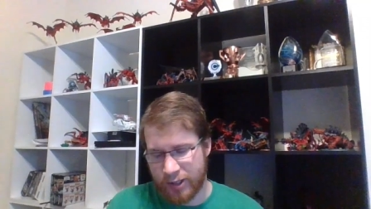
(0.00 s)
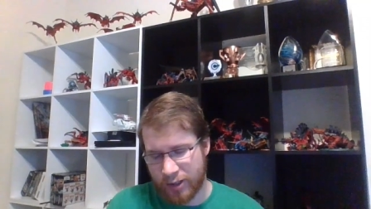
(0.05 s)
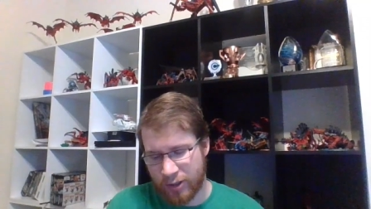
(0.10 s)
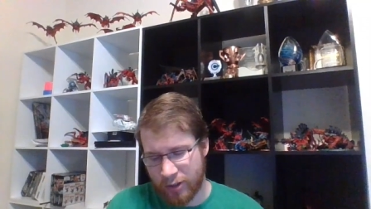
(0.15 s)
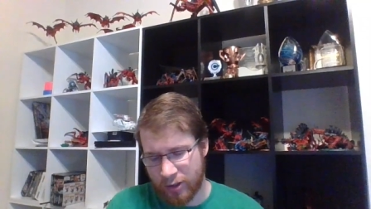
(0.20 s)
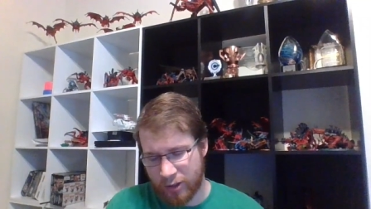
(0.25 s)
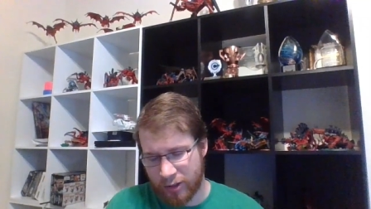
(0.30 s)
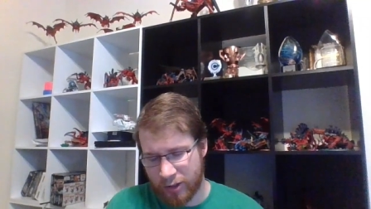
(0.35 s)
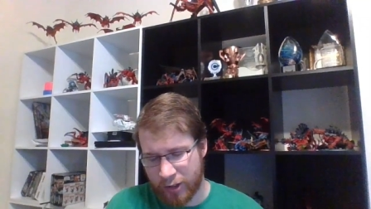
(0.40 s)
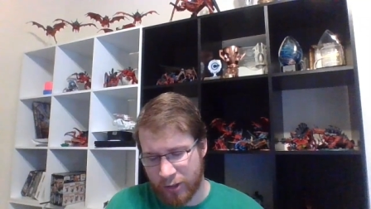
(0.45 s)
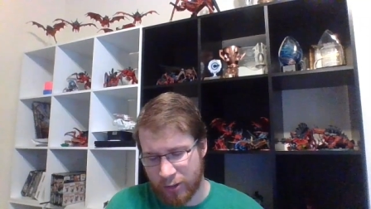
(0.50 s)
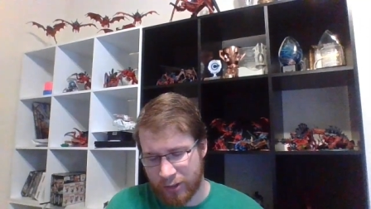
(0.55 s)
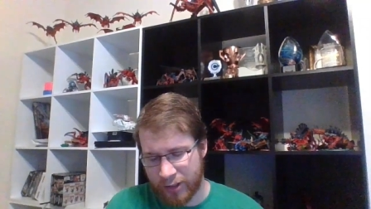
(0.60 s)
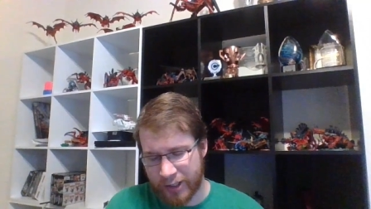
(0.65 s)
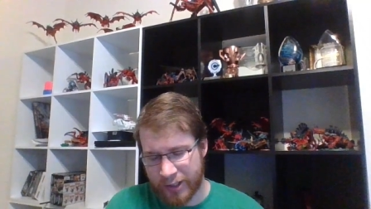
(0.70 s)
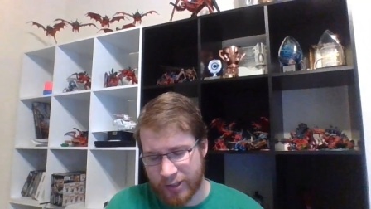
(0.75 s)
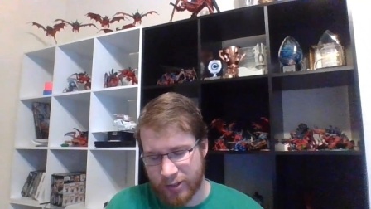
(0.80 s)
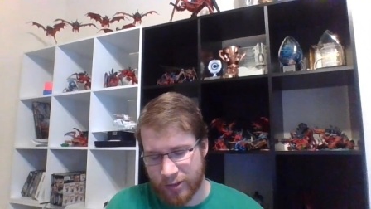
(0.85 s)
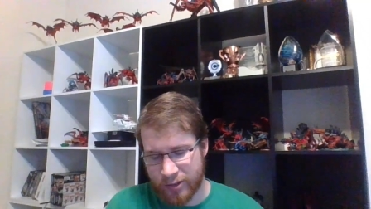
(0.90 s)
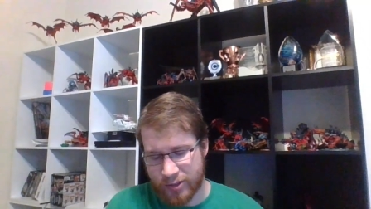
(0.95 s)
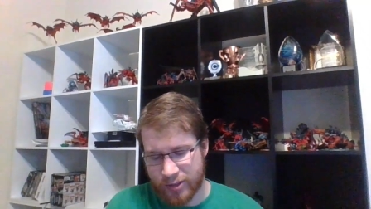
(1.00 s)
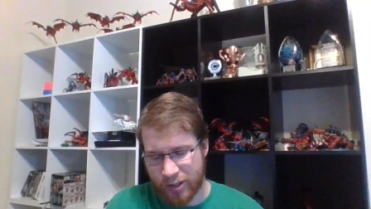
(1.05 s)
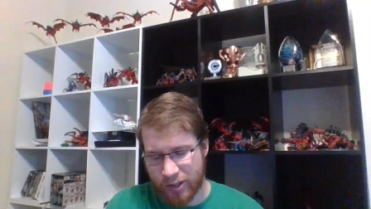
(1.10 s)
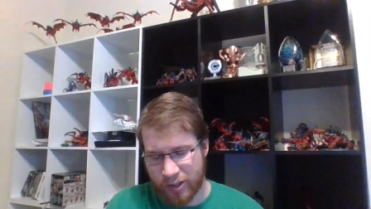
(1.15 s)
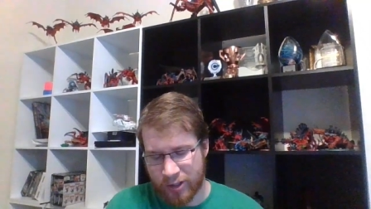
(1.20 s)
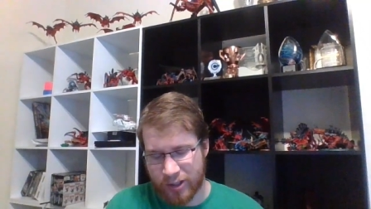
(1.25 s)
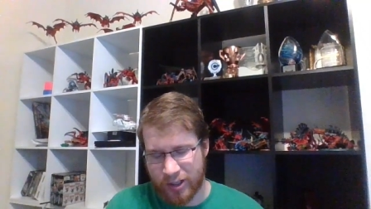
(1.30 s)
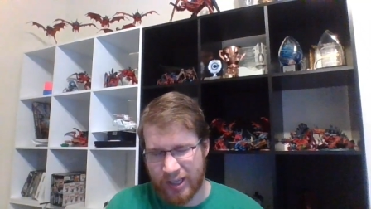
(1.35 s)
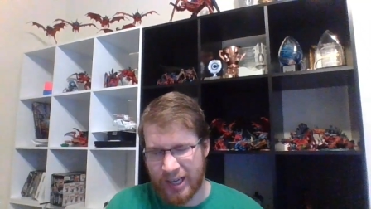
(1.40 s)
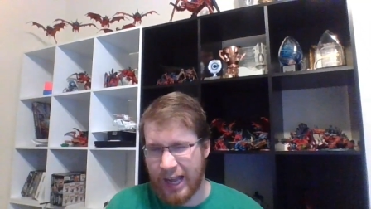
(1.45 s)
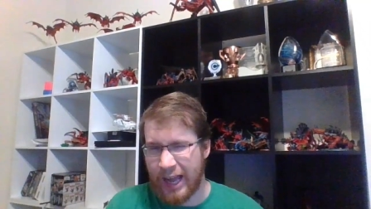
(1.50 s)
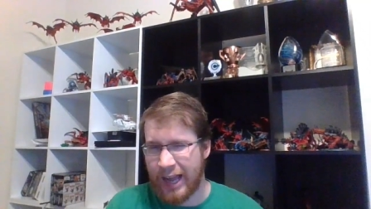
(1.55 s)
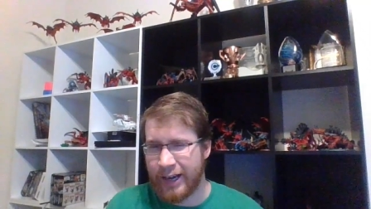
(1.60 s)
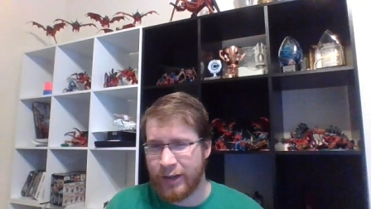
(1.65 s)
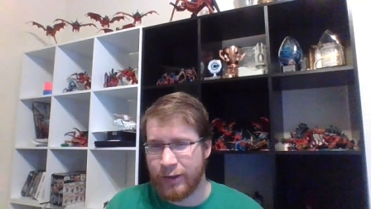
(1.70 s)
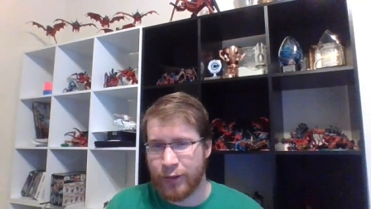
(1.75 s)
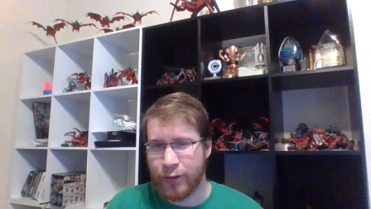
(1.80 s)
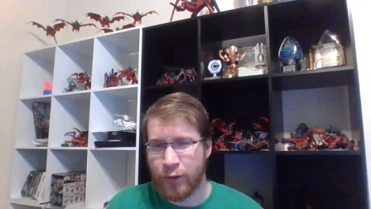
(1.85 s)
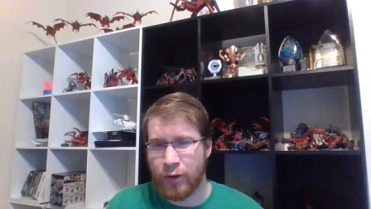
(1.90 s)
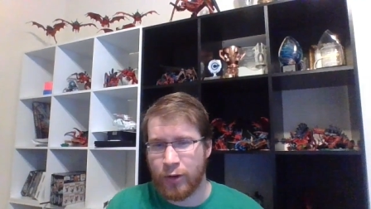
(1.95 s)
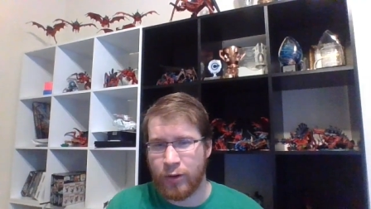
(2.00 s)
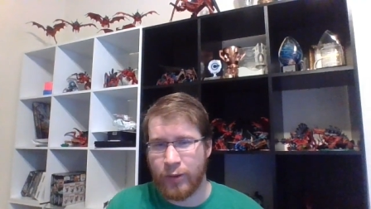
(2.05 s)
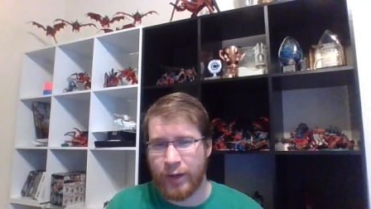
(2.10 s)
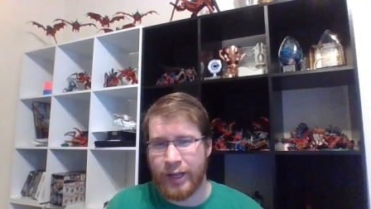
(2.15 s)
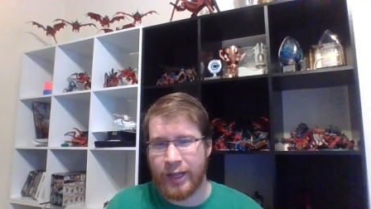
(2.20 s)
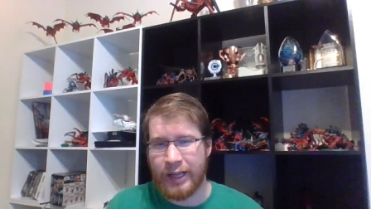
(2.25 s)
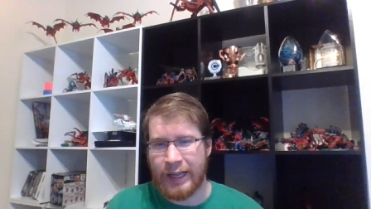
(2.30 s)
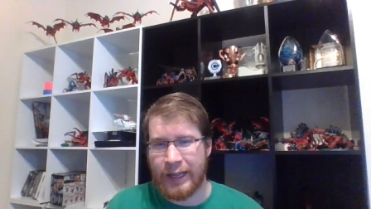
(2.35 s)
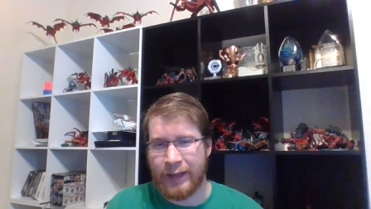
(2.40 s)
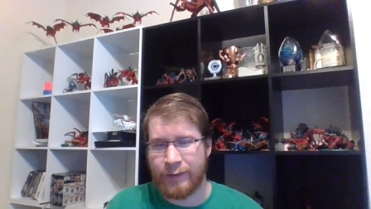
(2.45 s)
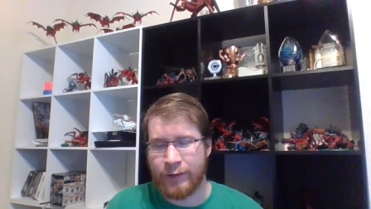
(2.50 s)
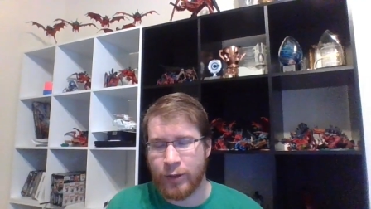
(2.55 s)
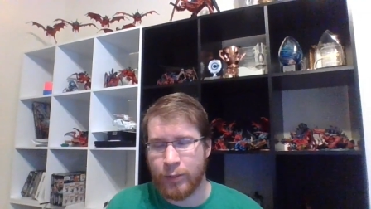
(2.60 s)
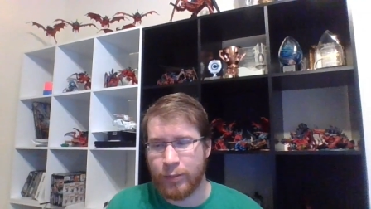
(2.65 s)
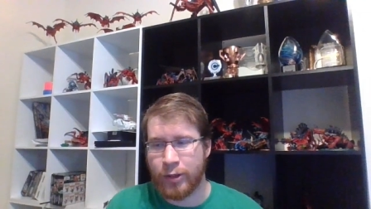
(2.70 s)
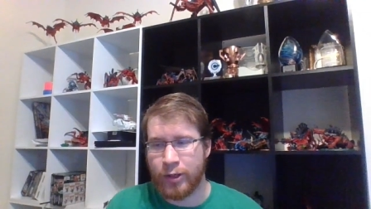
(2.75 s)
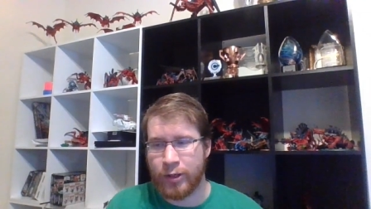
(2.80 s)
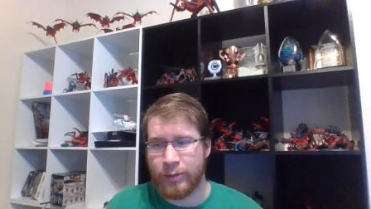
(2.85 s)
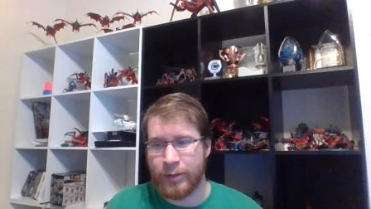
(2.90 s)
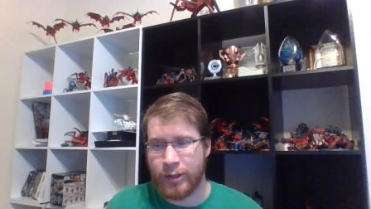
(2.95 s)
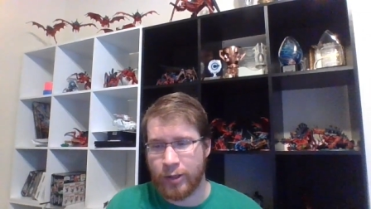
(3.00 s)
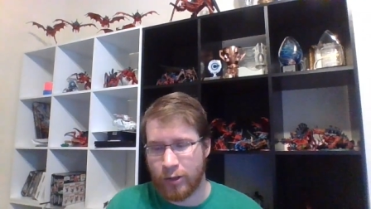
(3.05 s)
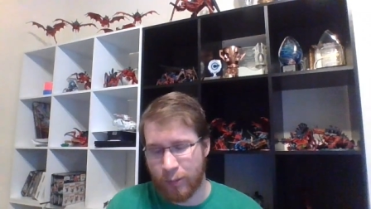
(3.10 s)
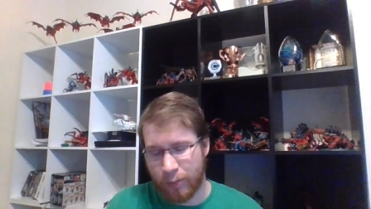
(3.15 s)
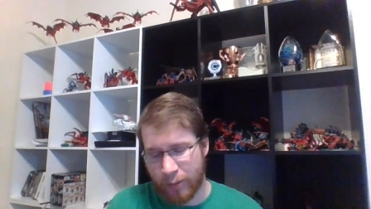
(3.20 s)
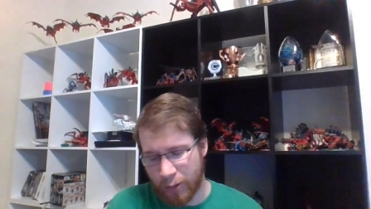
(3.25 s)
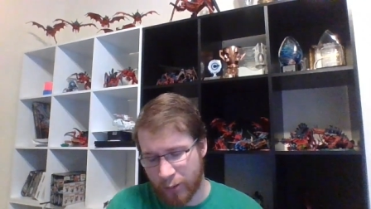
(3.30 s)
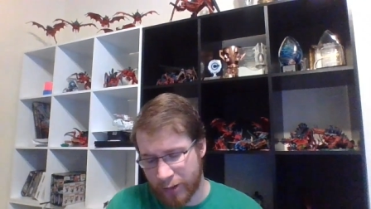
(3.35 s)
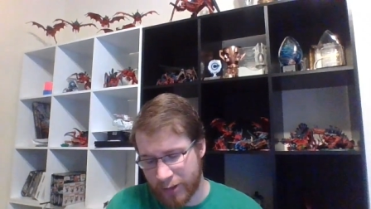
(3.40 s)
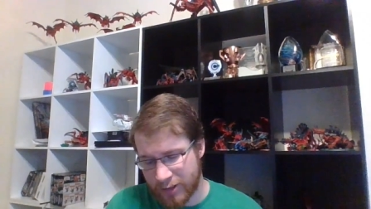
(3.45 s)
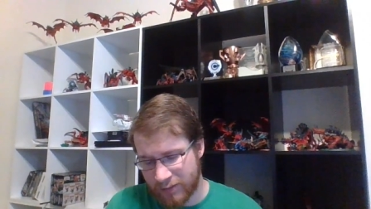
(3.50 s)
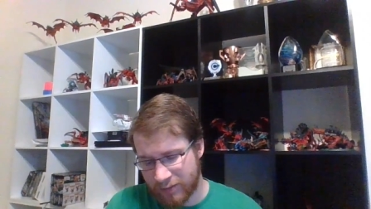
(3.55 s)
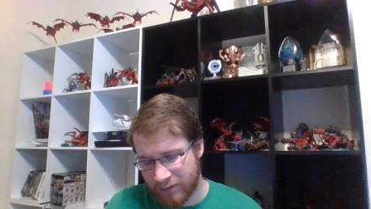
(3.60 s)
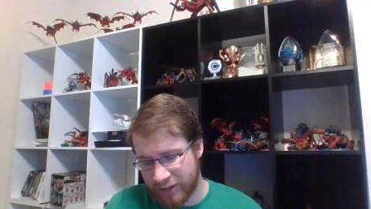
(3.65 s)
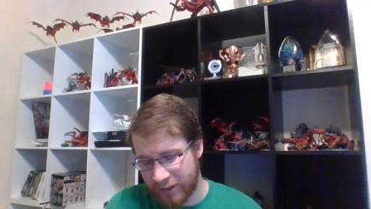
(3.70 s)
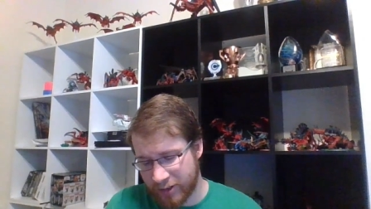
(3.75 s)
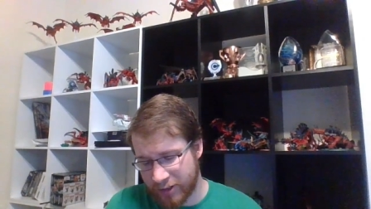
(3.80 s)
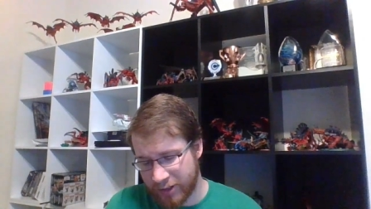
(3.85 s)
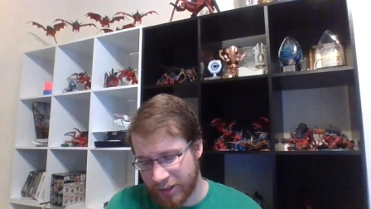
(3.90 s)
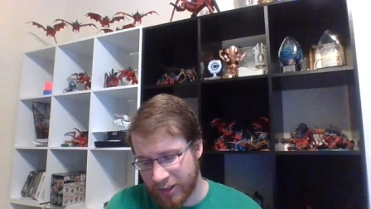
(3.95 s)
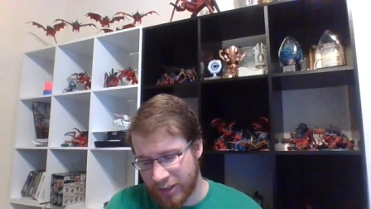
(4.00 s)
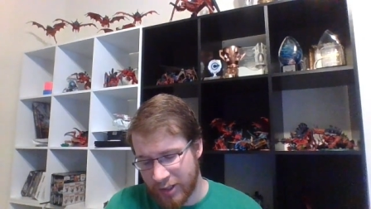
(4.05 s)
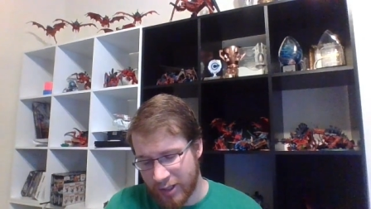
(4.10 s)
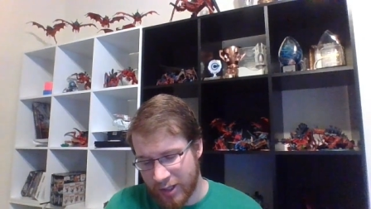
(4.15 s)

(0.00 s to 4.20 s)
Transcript: Your your lictors are kind of throwaway if you put them in your opponent's field.